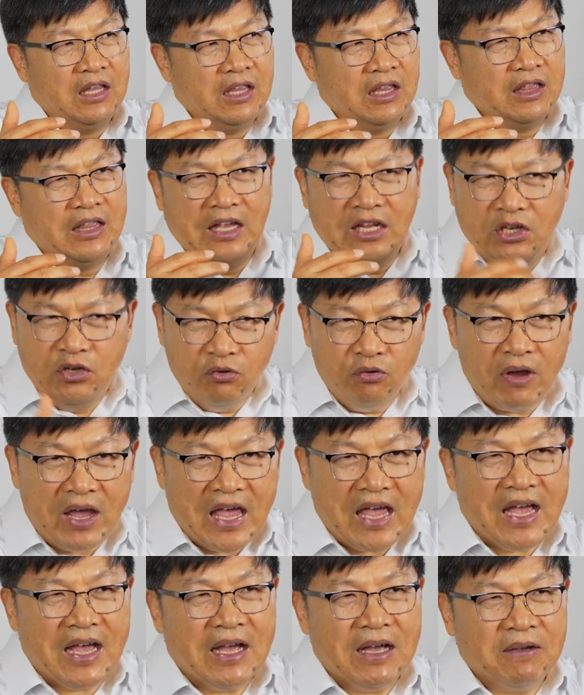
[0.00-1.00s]
They do
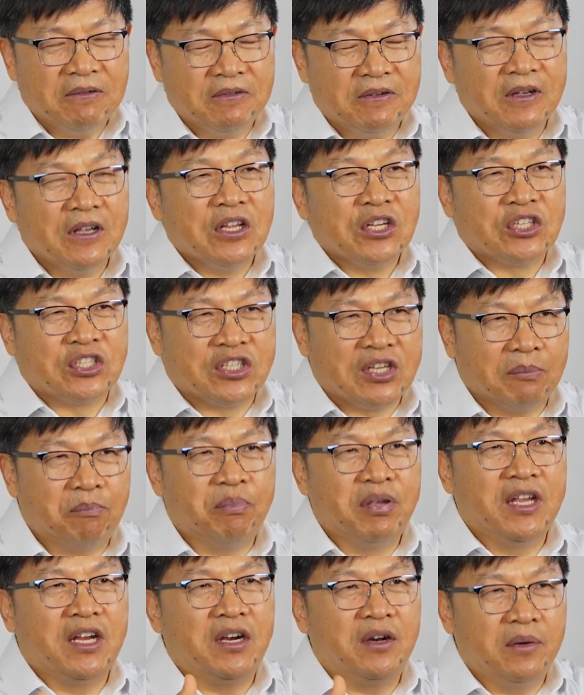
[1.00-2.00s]
have
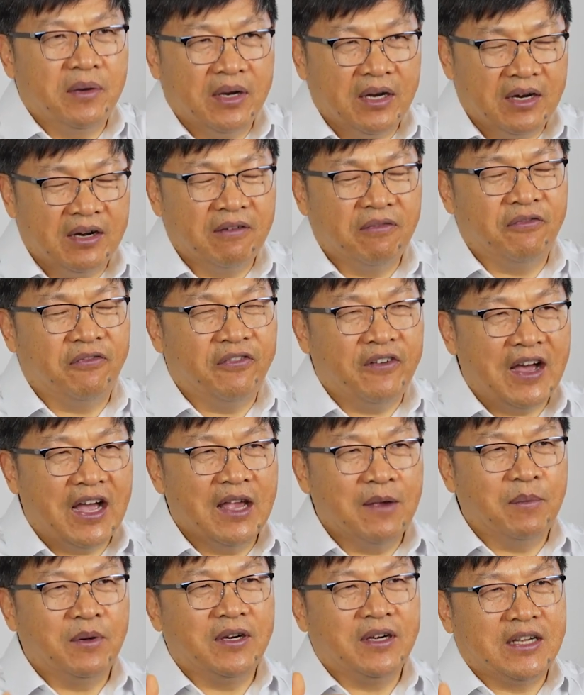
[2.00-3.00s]
superior
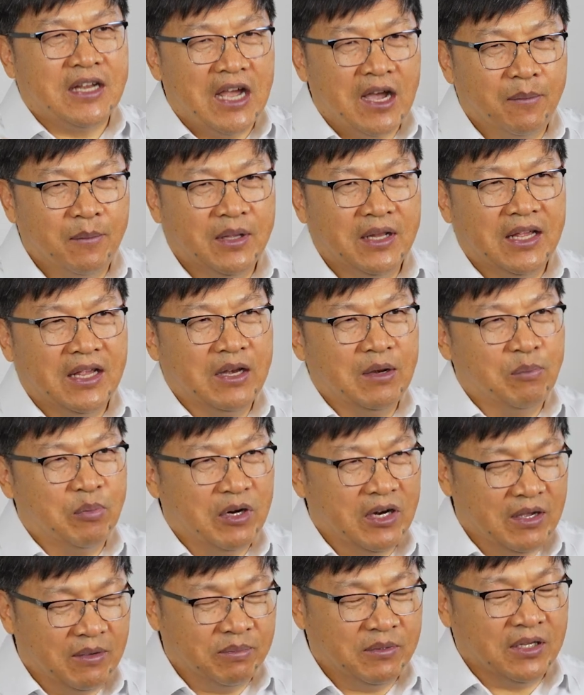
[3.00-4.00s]
fiber-dominated
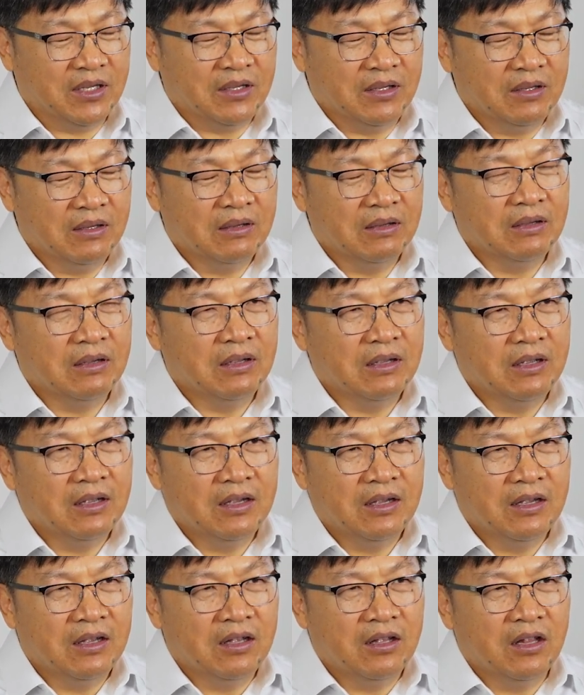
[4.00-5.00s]
property,
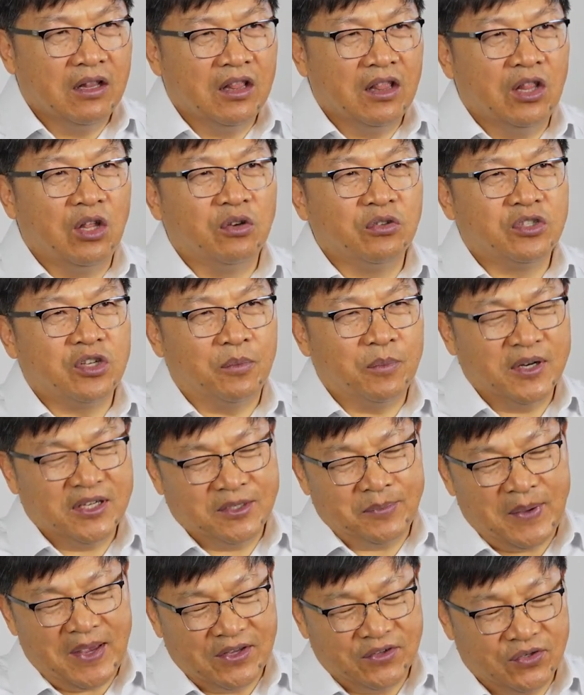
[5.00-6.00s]
low thermal
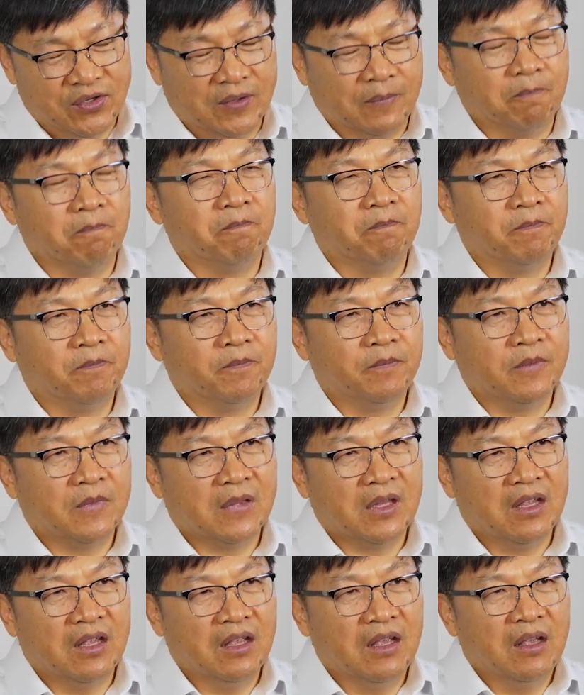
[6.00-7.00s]
expansion,
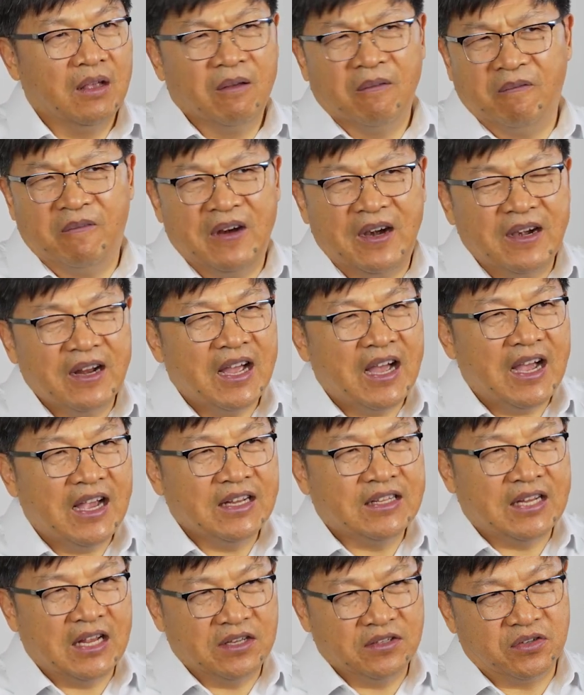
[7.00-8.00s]
very
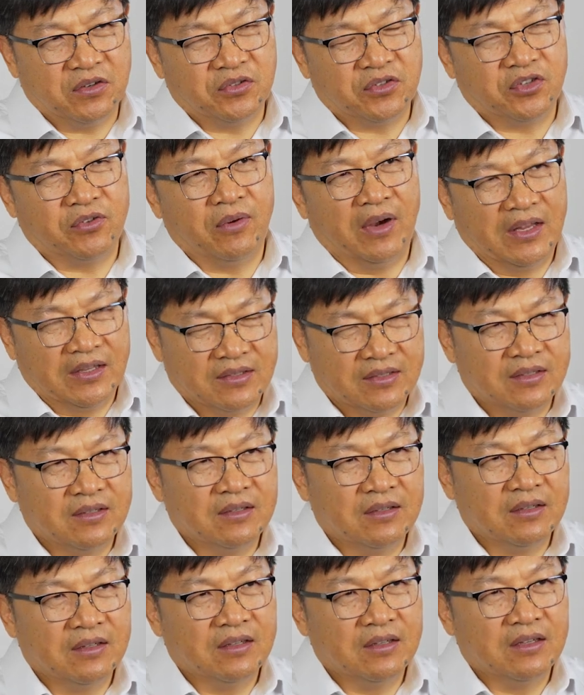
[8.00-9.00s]
high tensile
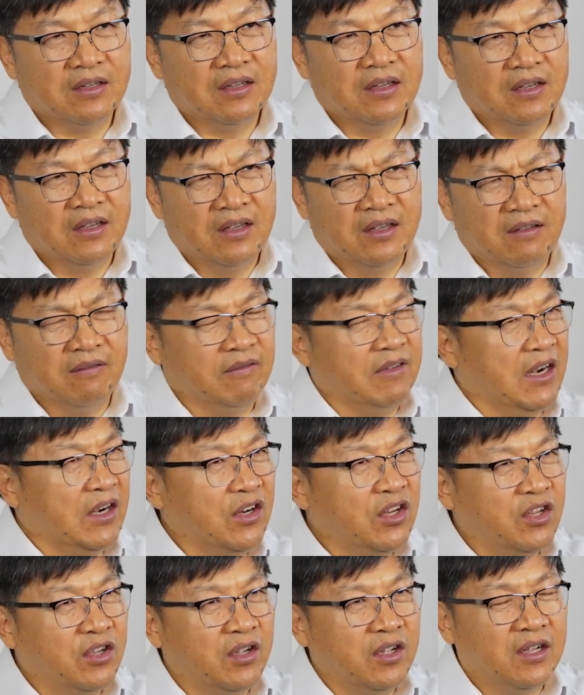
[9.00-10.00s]
strength,
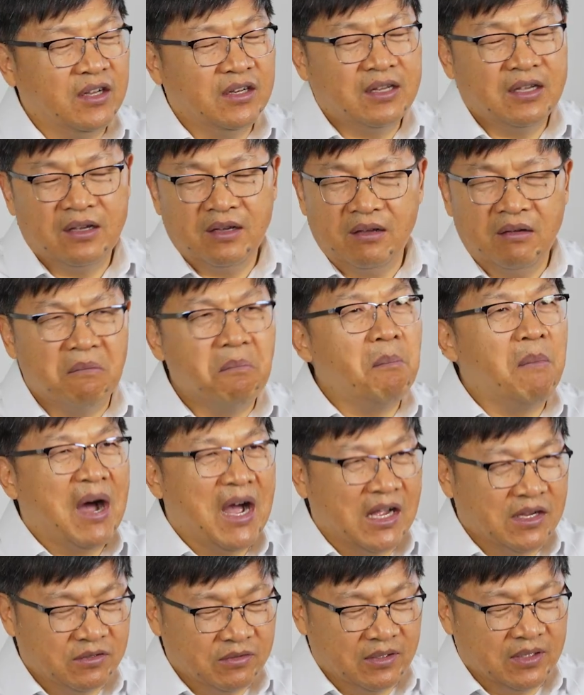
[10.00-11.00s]
very good
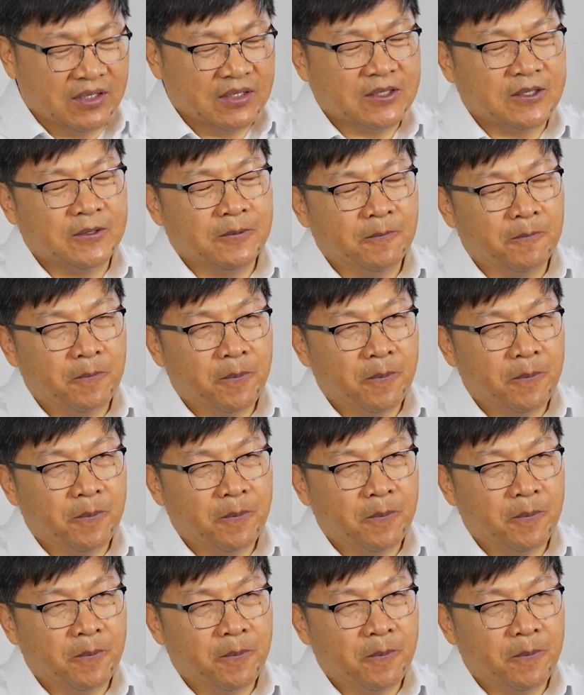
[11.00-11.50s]
modulus.